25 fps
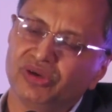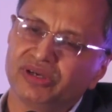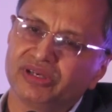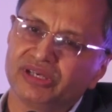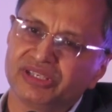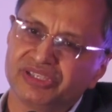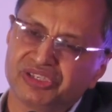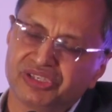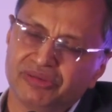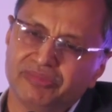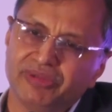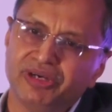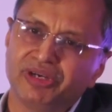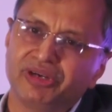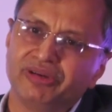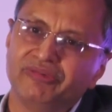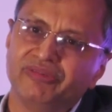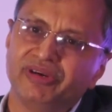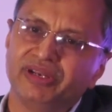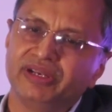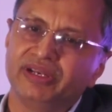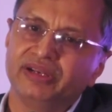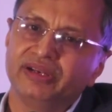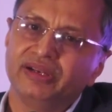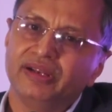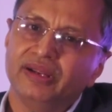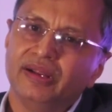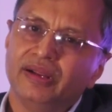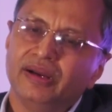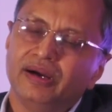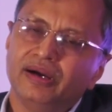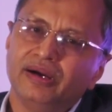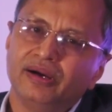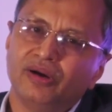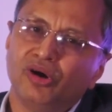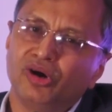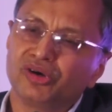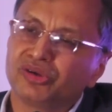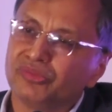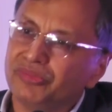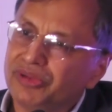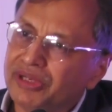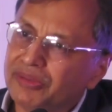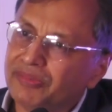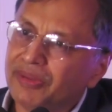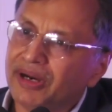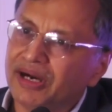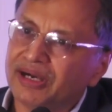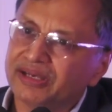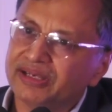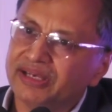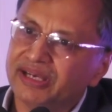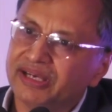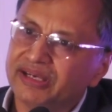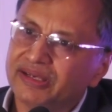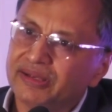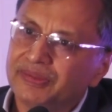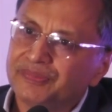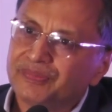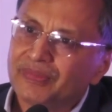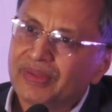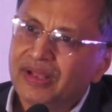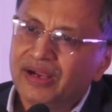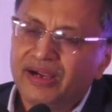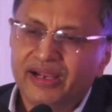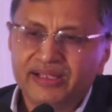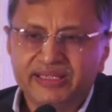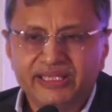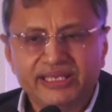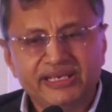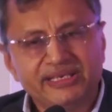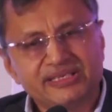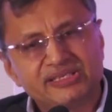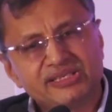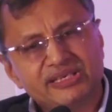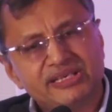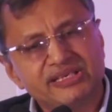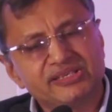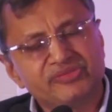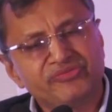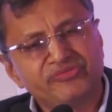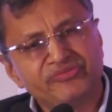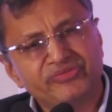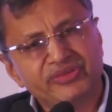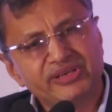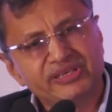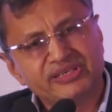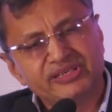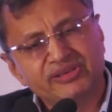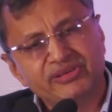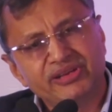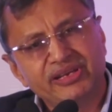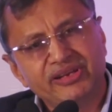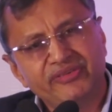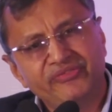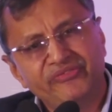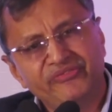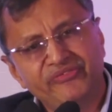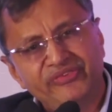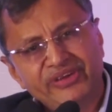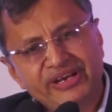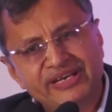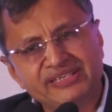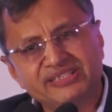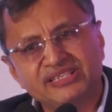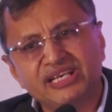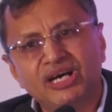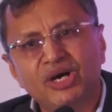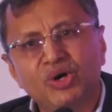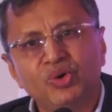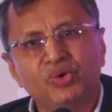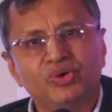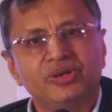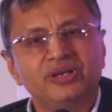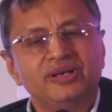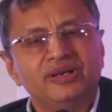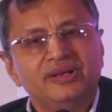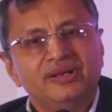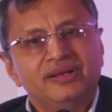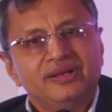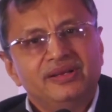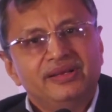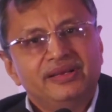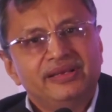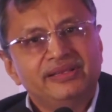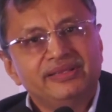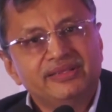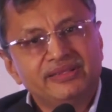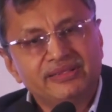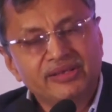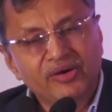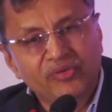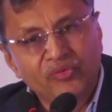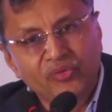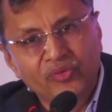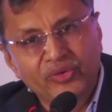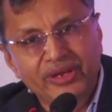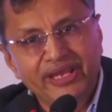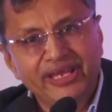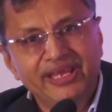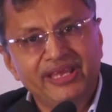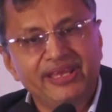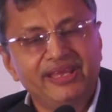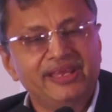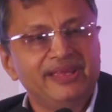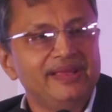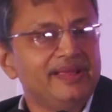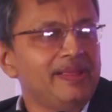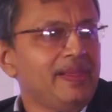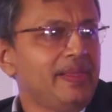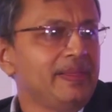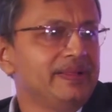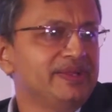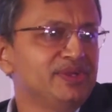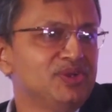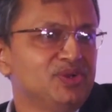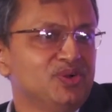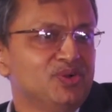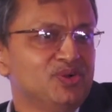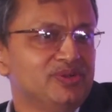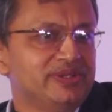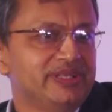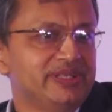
customer driven automobile market, I think it really fades out in the way this